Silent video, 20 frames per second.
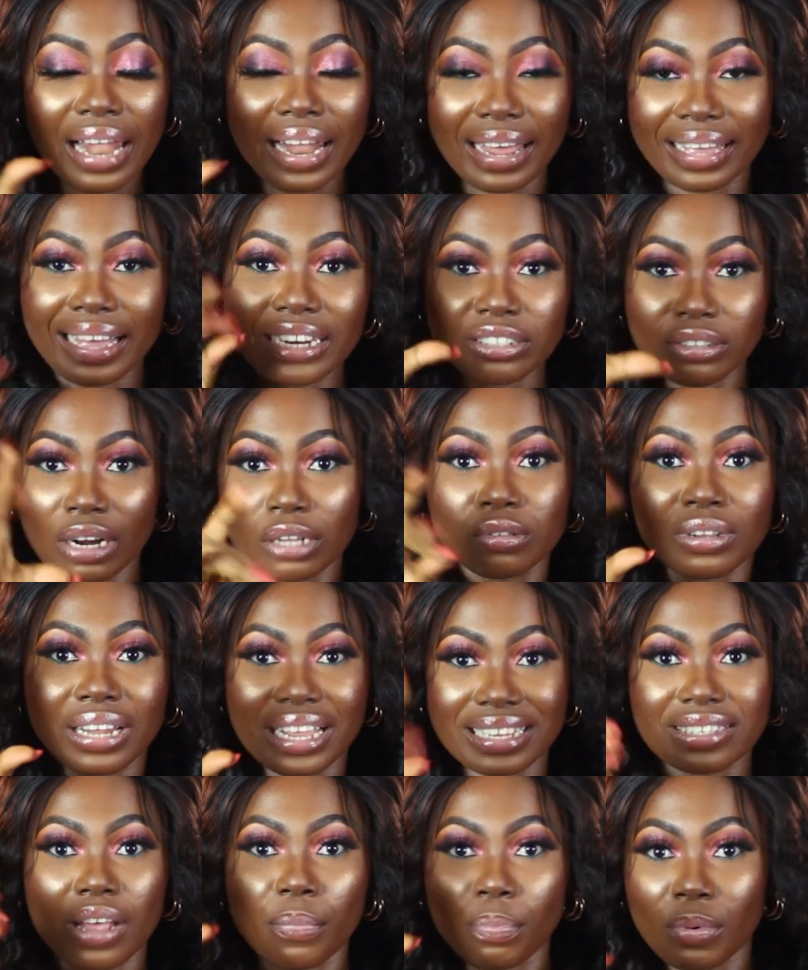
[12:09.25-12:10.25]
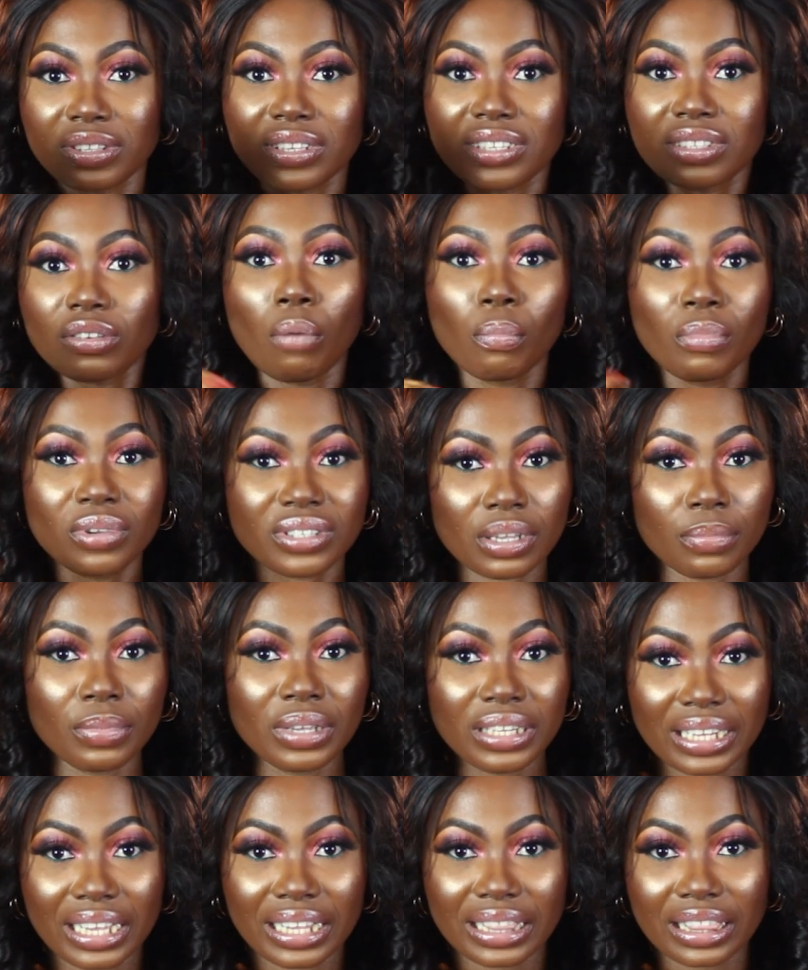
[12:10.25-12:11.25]
Like, I try to like separate it almost
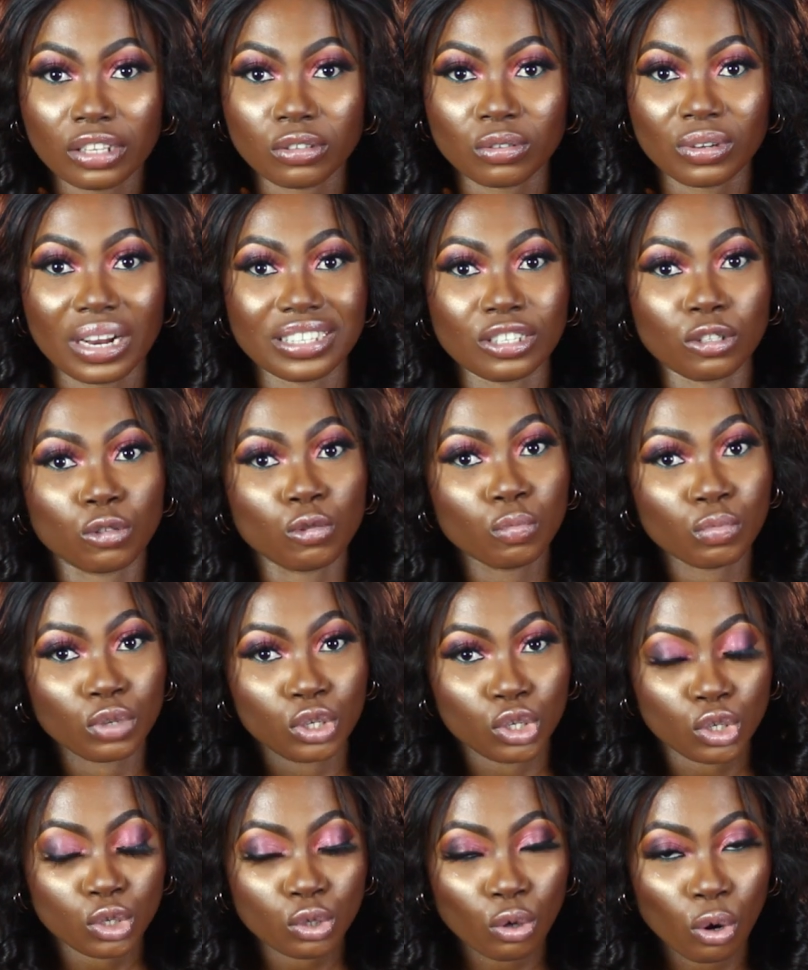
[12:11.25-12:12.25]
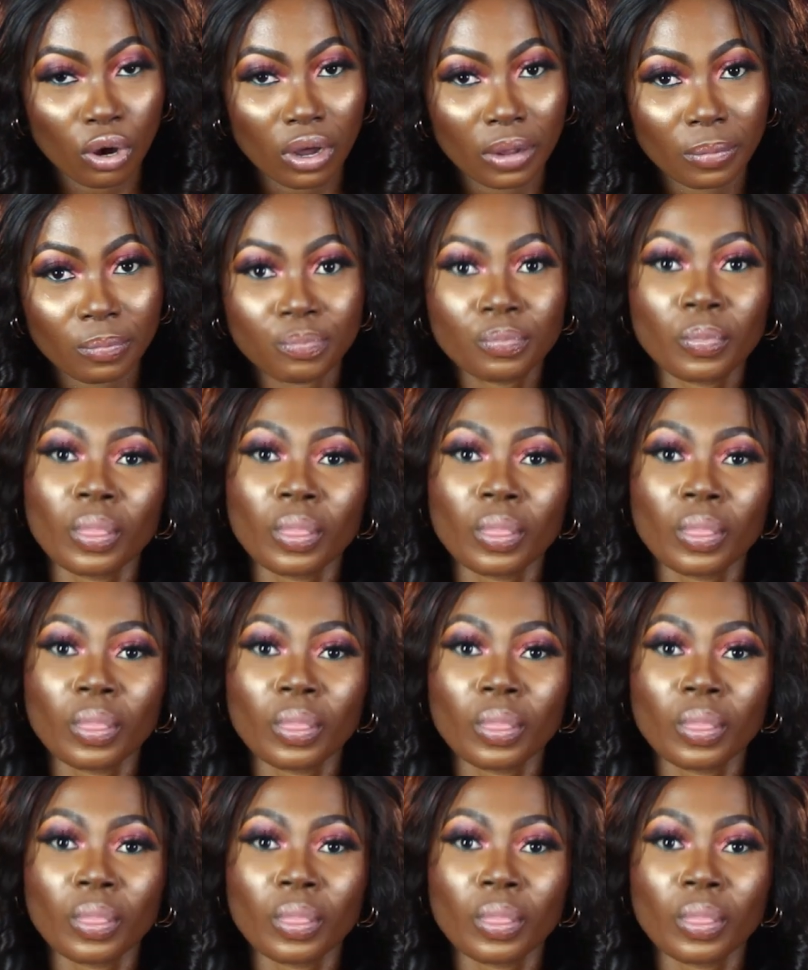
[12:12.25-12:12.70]
immediately so that it won't be stuck.